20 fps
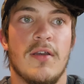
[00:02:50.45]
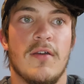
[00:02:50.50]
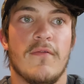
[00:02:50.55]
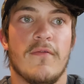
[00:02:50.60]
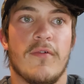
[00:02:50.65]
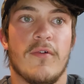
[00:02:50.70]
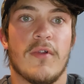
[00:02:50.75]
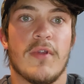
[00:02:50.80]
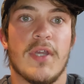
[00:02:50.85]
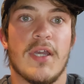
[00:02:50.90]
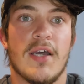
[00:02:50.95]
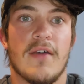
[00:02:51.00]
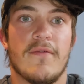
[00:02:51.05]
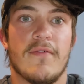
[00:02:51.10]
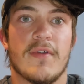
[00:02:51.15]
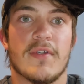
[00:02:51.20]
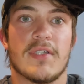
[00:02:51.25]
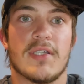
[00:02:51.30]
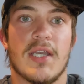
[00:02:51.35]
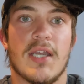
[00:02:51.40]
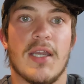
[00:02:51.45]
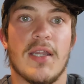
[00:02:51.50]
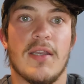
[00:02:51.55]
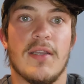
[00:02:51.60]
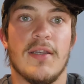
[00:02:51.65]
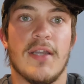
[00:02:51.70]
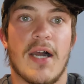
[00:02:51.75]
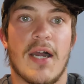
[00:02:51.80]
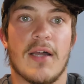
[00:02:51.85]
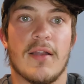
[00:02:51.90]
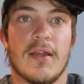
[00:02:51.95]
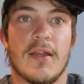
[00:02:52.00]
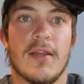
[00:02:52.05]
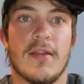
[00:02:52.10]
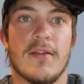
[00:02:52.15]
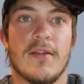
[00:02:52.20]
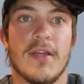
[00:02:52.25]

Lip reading: fully effused and dilated,